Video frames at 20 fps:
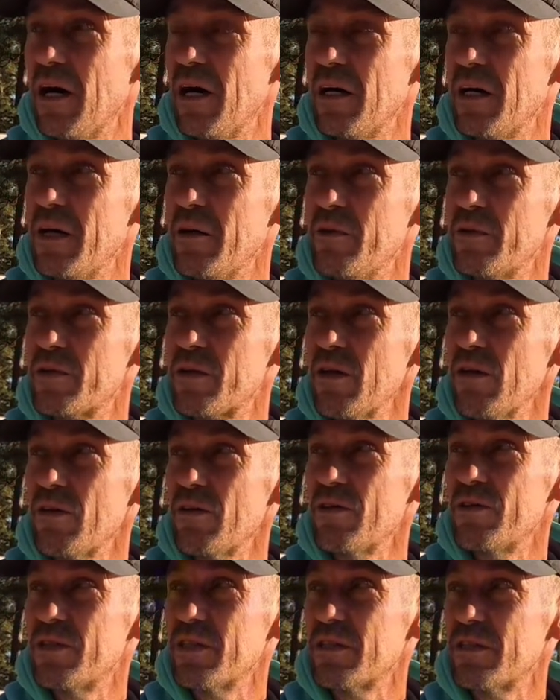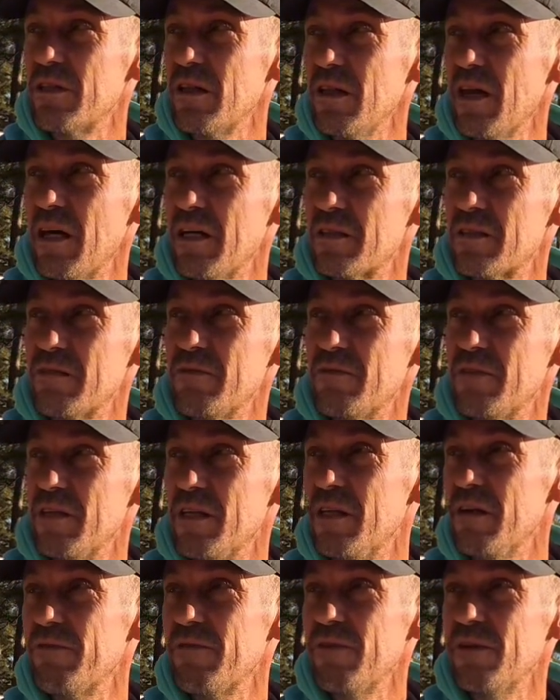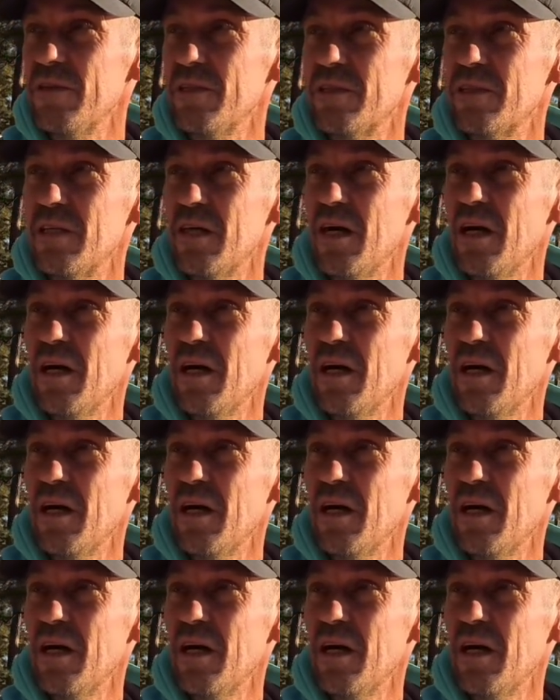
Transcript: He was allergic to lots of the different